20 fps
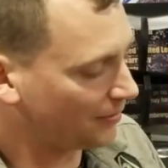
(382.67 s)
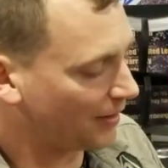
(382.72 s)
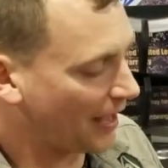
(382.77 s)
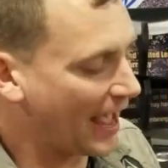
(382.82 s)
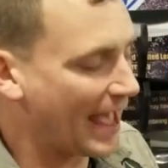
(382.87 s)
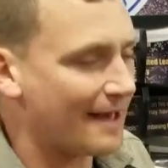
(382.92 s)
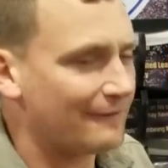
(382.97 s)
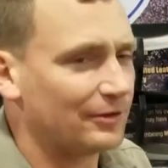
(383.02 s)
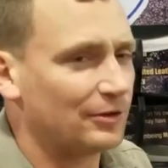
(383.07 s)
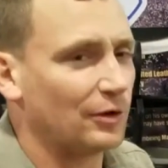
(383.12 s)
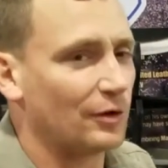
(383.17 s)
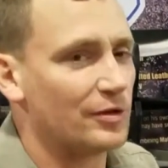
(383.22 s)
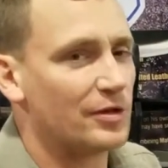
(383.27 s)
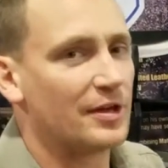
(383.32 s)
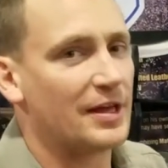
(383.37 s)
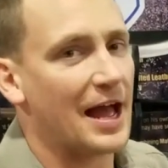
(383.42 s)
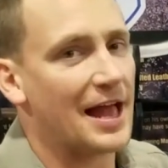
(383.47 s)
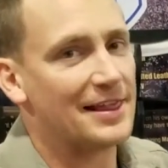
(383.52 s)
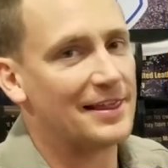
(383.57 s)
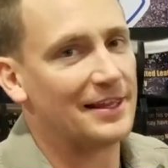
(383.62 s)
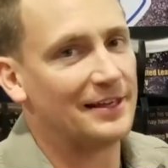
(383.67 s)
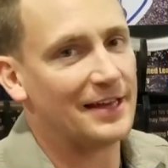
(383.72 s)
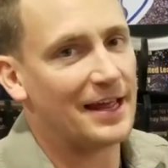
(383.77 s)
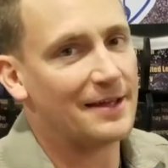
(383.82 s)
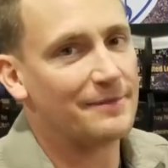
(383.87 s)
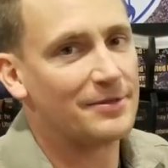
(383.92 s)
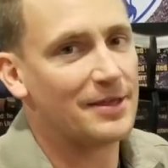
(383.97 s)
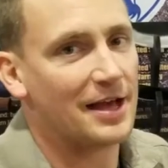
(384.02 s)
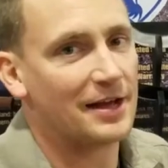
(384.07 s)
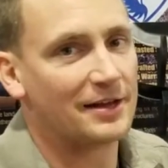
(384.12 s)
I haven't told you guys the
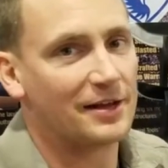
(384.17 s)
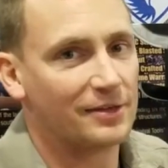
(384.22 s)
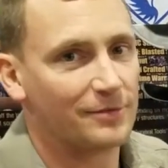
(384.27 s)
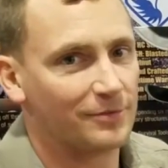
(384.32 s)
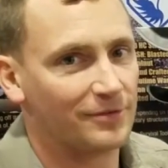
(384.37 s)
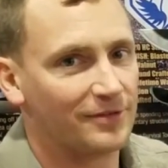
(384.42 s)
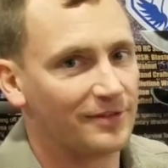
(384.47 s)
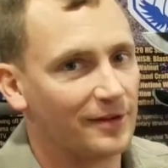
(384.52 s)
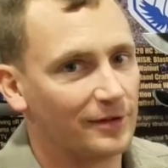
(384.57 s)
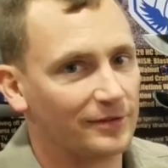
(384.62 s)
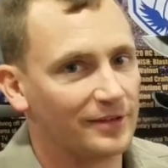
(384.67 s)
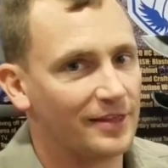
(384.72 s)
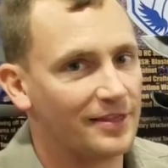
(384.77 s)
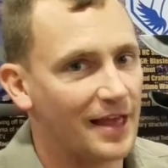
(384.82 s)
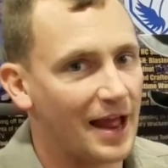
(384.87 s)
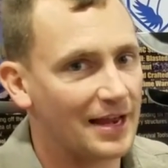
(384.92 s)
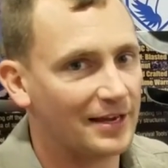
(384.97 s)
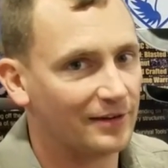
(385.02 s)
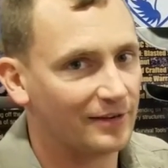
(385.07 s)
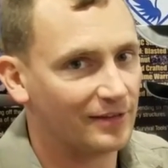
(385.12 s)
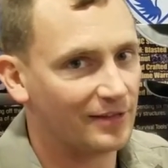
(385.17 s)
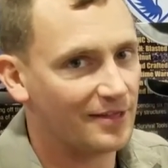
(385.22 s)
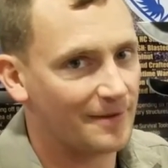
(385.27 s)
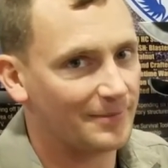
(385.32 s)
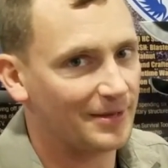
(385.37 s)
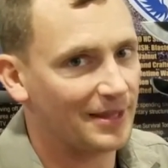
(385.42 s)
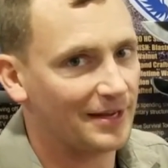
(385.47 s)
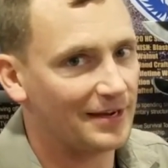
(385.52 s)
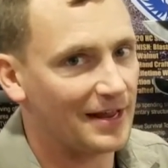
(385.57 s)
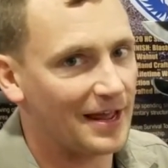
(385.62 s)
names yet because we're still deciding on some
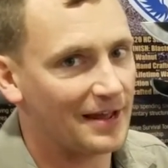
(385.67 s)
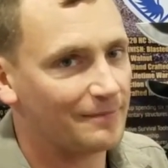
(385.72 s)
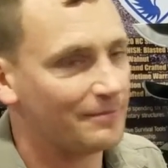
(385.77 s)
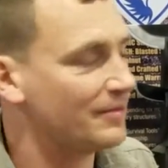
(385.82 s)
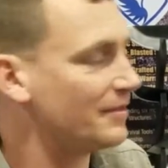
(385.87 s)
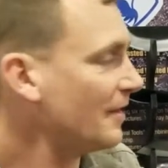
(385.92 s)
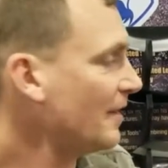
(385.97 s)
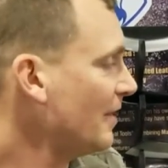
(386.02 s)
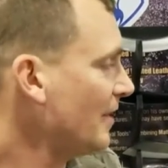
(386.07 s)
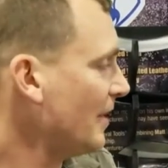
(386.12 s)
of the names